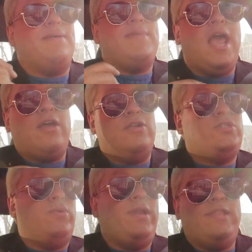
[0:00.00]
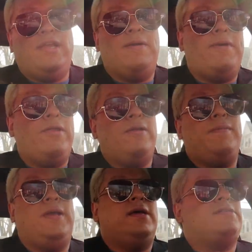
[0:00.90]
I'm not gonna do anything about it
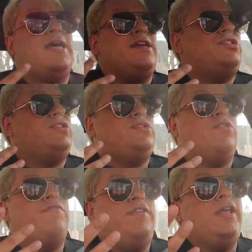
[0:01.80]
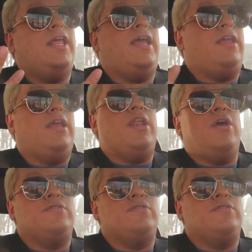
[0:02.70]
because I just don't feel it, you know.